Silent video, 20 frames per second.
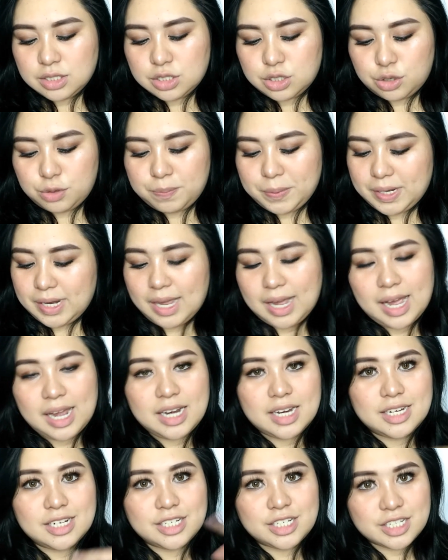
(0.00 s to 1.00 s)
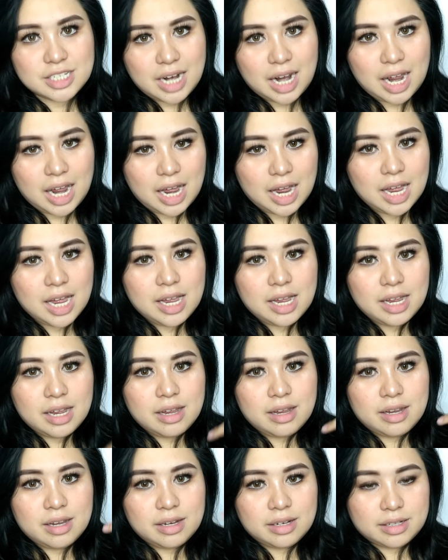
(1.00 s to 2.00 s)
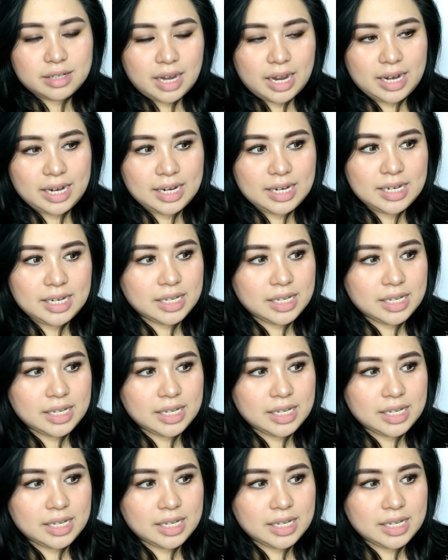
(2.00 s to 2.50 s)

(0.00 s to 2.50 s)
So pinangalan siya kay